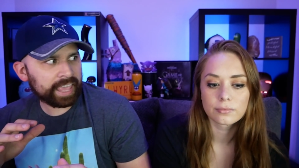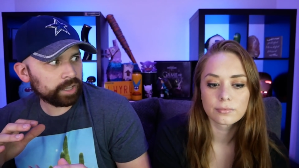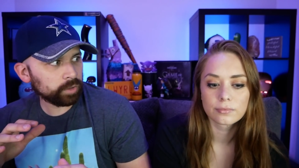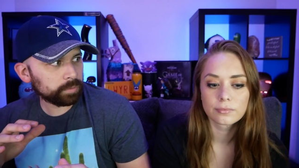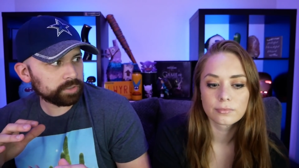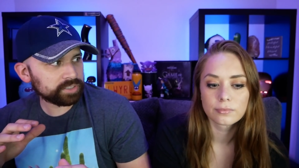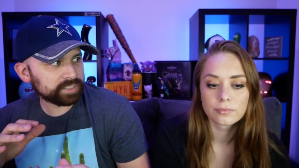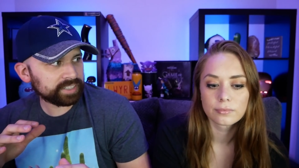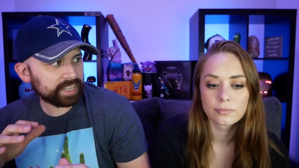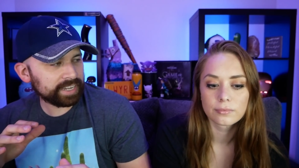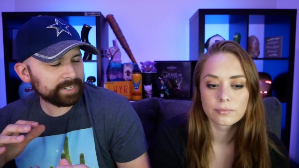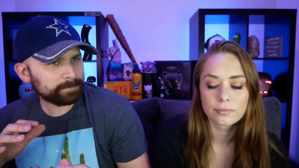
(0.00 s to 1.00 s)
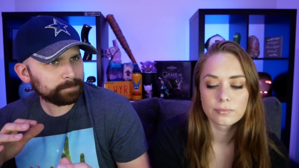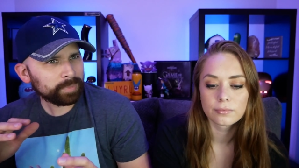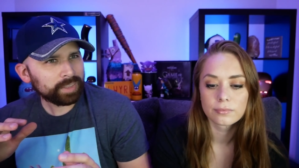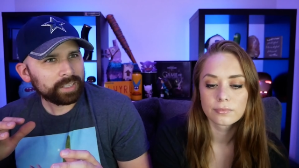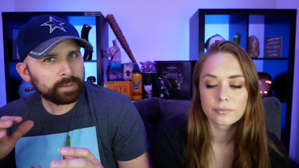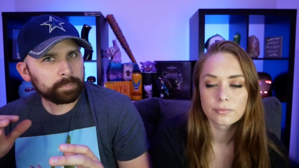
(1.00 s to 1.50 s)
Speaker 1: l versus light
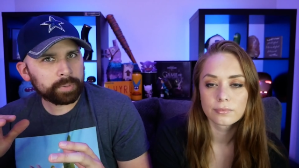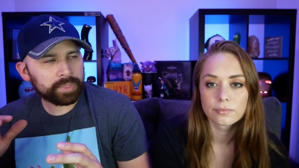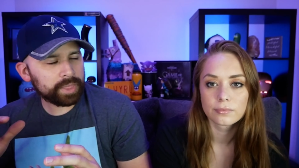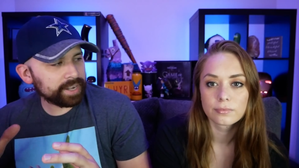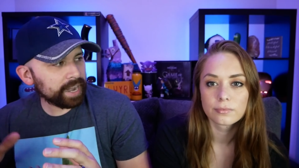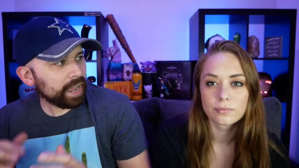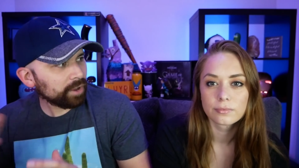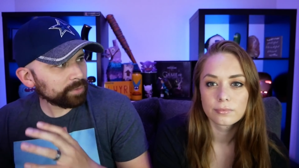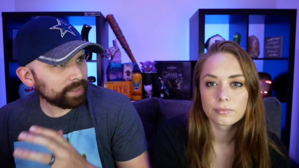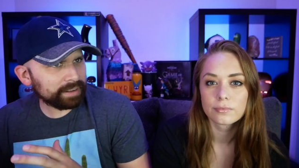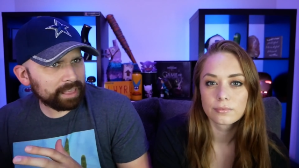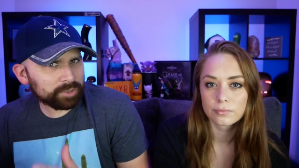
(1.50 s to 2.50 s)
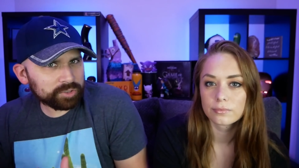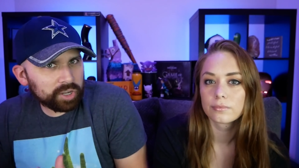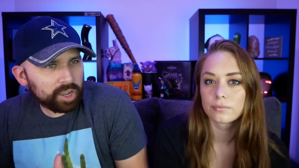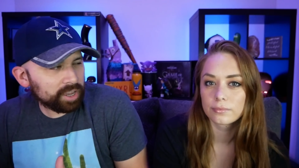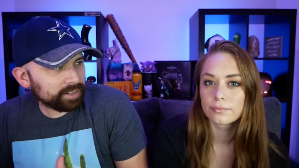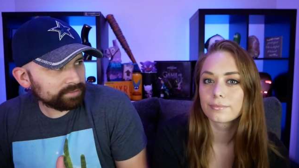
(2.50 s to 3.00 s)
but then now that l's
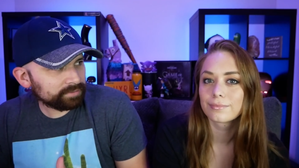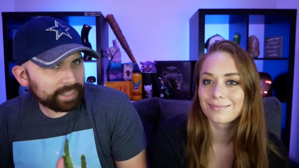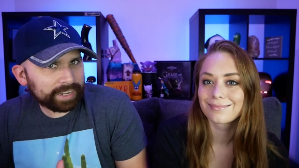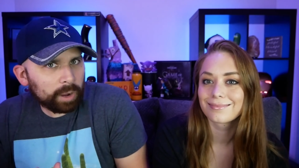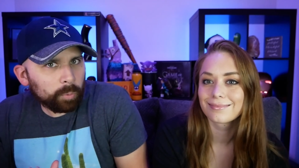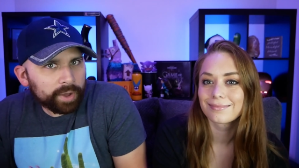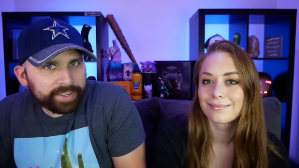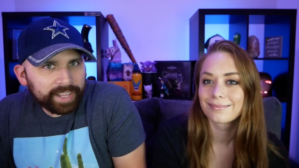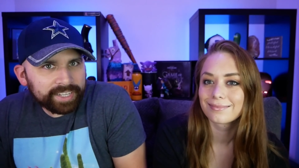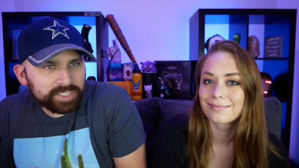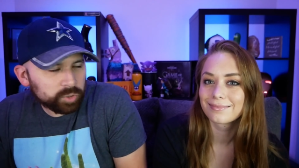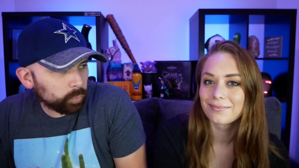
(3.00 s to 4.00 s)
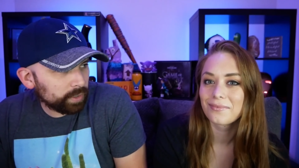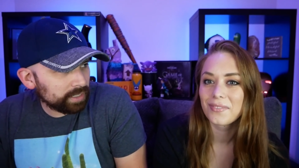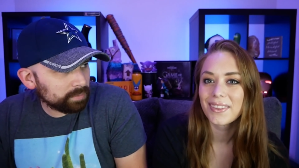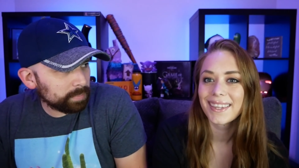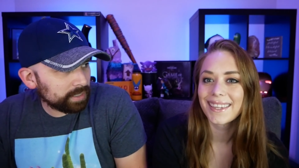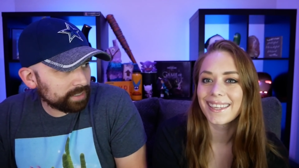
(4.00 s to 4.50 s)
gone like i want light to
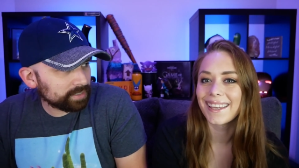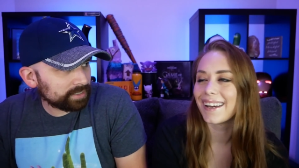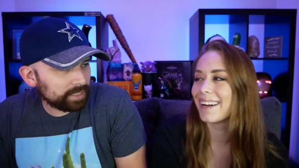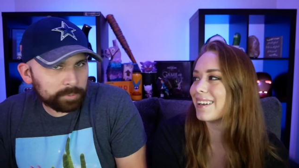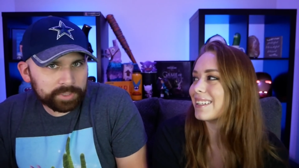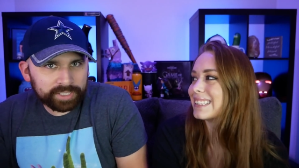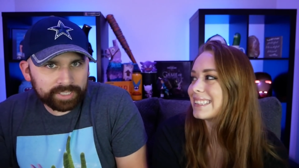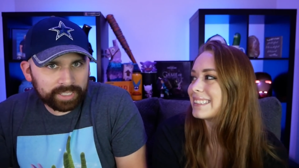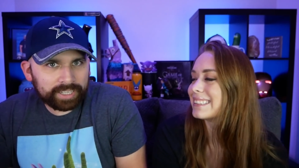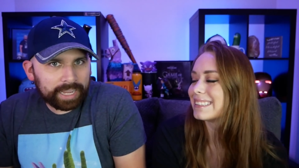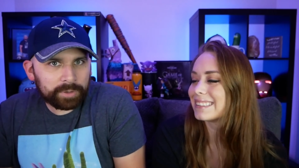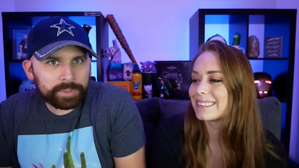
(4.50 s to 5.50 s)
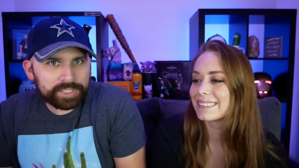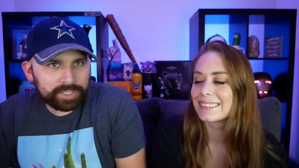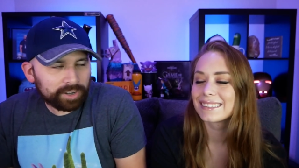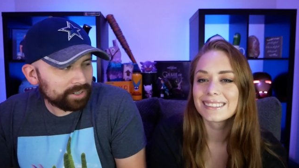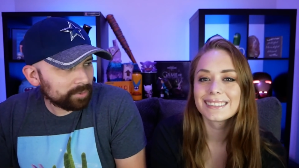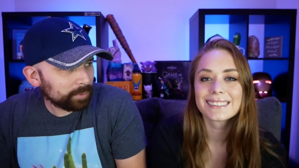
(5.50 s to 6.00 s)
win because yeah. he was like the guy we
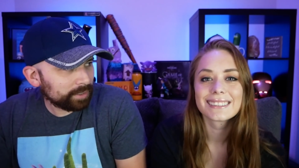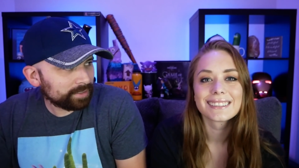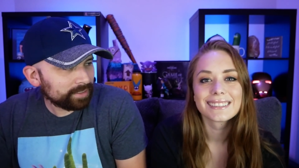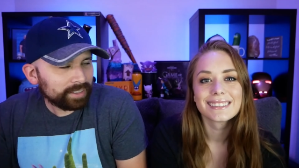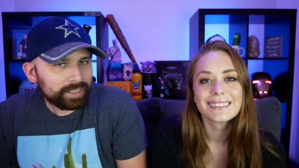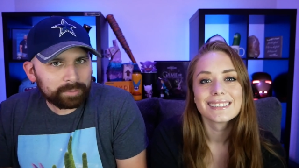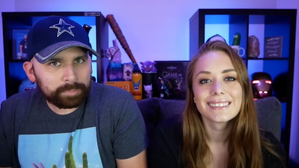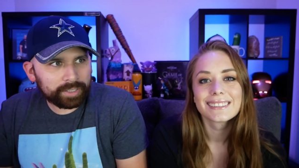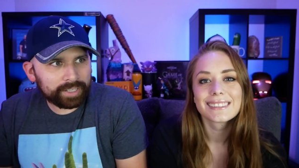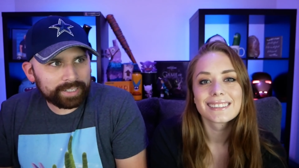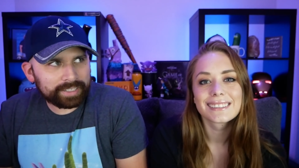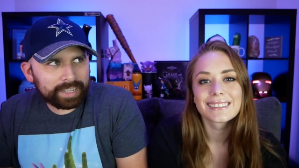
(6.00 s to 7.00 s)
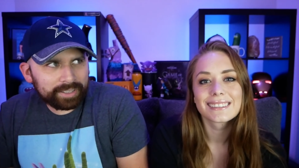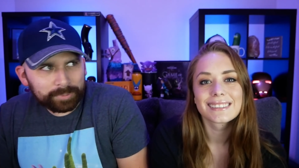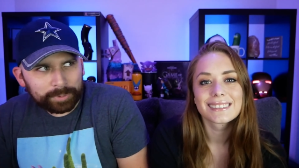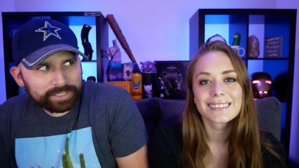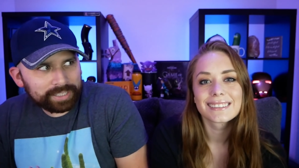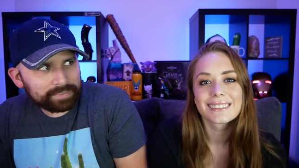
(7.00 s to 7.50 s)
started with but like now that
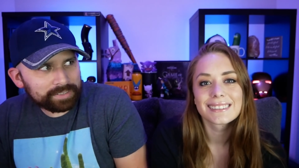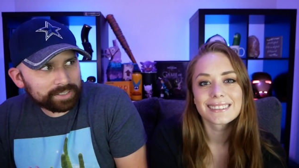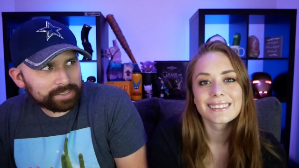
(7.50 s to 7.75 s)
we just have these